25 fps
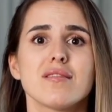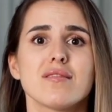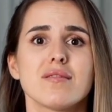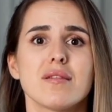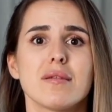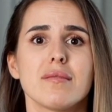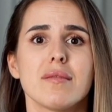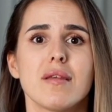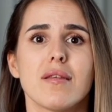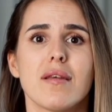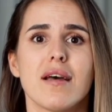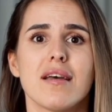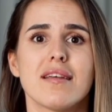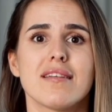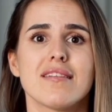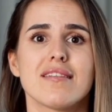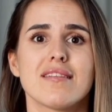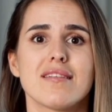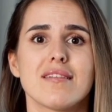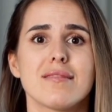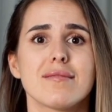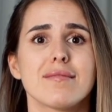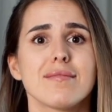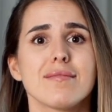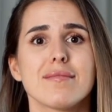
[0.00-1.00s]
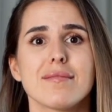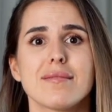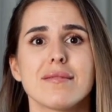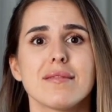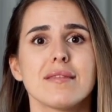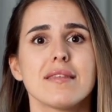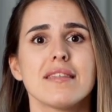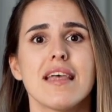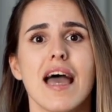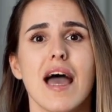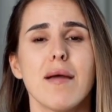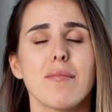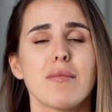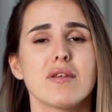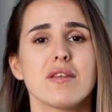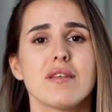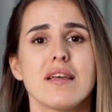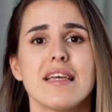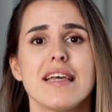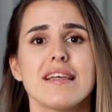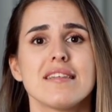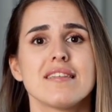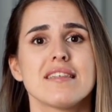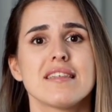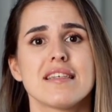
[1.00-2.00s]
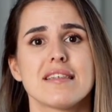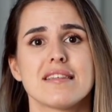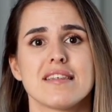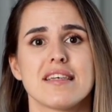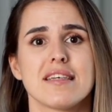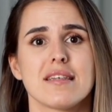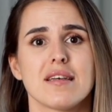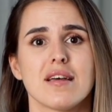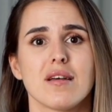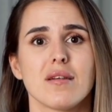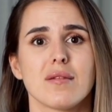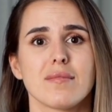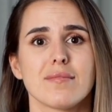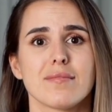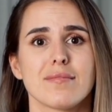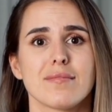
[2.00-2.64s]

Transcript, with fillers: from the list. Tap Create to continue.